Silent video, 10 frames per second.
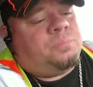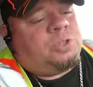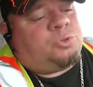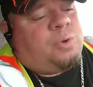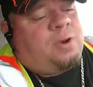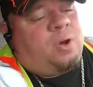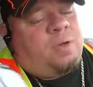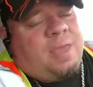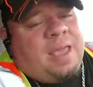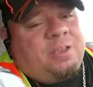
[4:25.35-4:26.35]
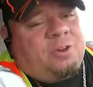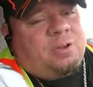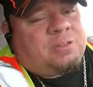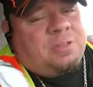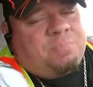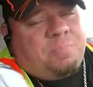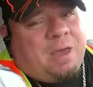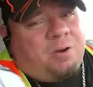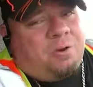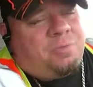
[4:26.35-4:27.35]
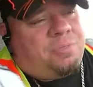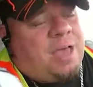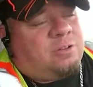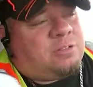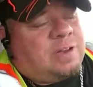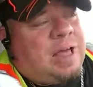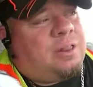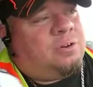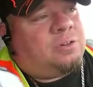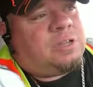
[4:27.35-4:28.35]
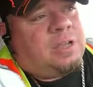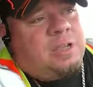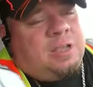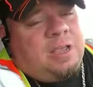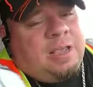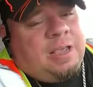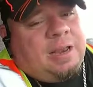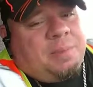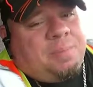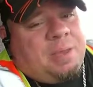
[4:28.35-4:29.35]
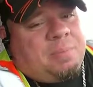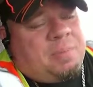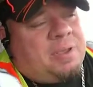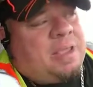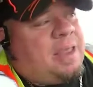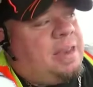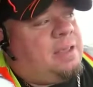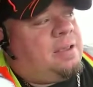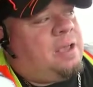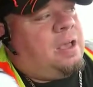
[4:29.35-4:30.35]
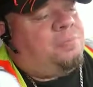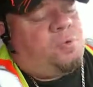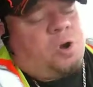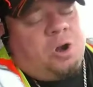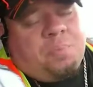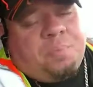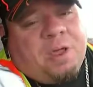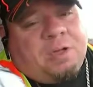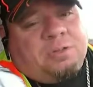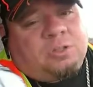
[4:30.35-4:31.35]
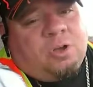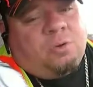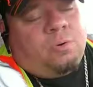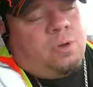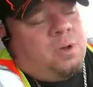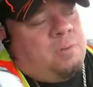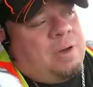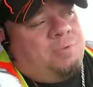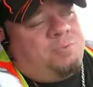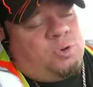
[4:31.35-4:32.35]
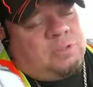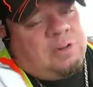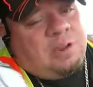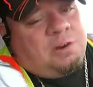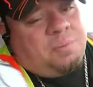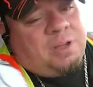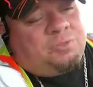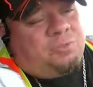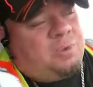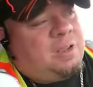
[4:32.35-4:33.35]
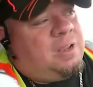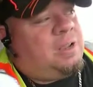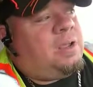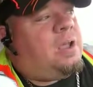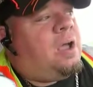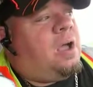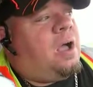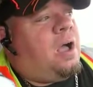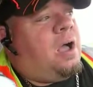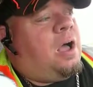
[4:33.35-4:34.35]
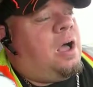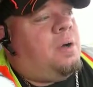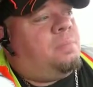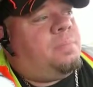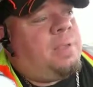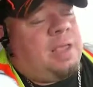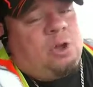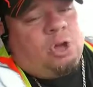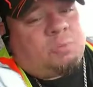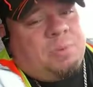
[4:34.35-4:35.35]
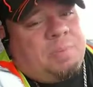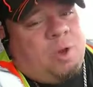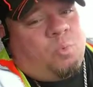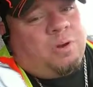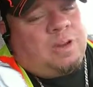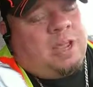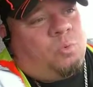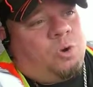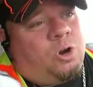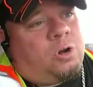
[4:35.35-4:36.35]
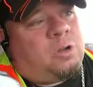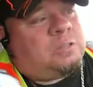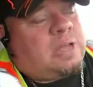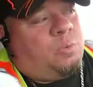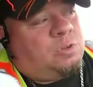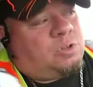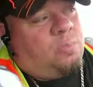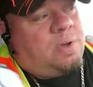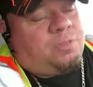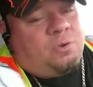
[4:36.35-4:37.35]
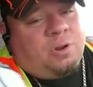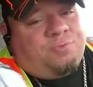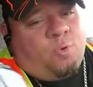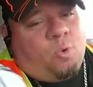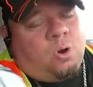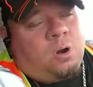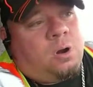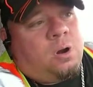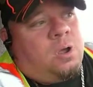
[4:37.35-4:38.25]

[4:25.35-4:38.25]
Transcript: between all that, you know, is about $1,000, and I paid my mechanic $400, so about $1,400 for me. It cost me about 1 day of work because I was on my 34,